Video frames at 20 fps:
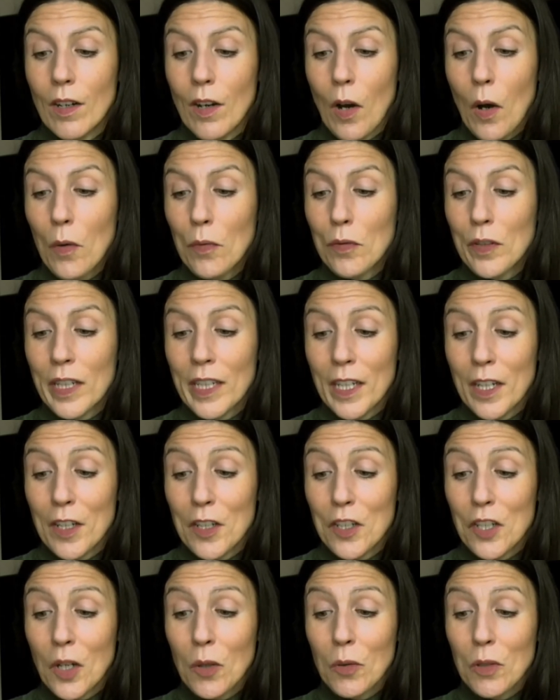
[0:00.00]
offering her
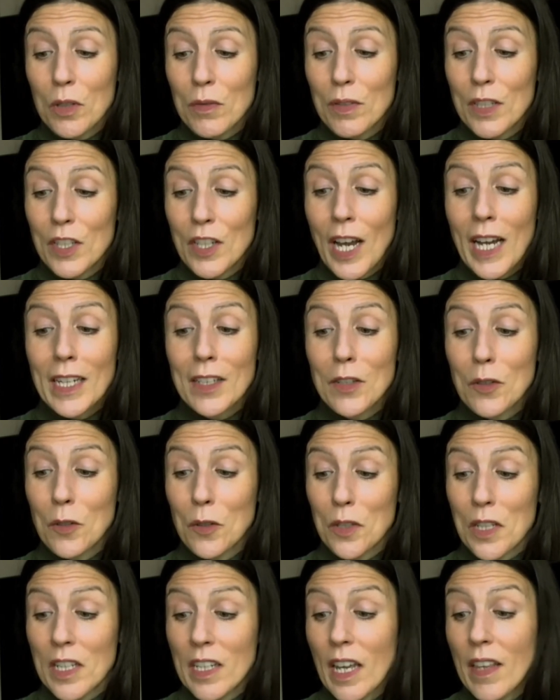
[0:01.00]
shoulder for
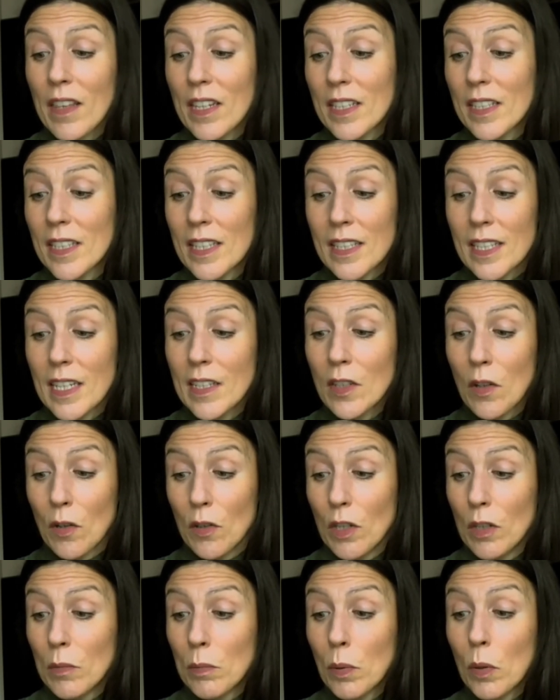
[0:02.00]
jackdaws and others to sit
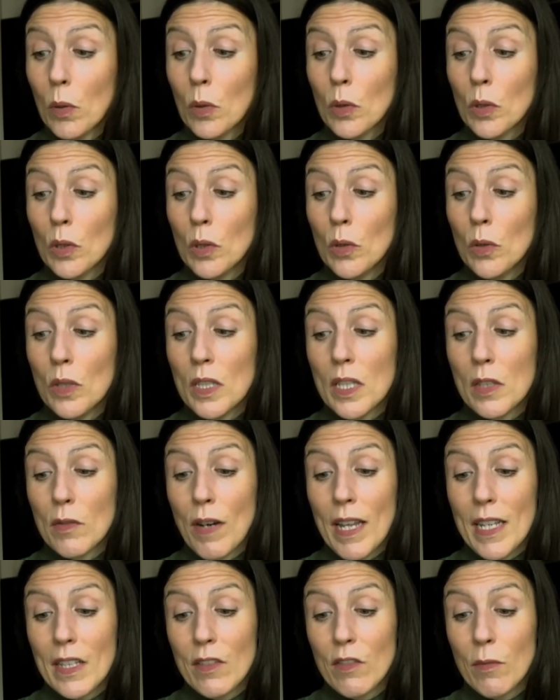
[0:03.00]
on and pull loose
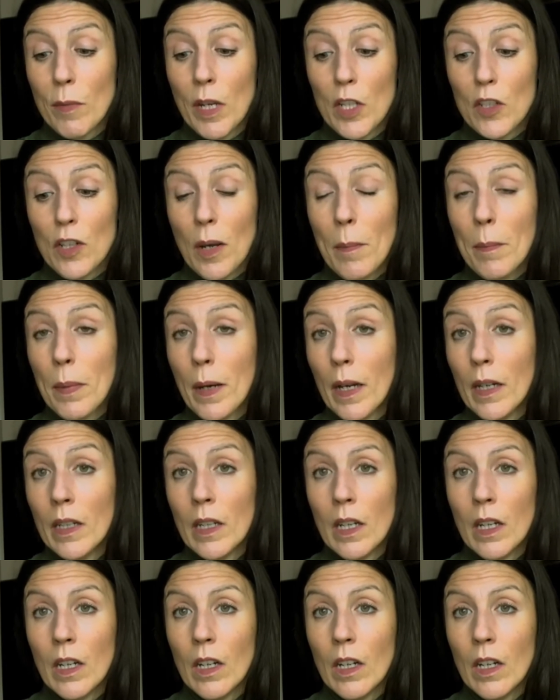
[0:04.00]
threads from her jumper,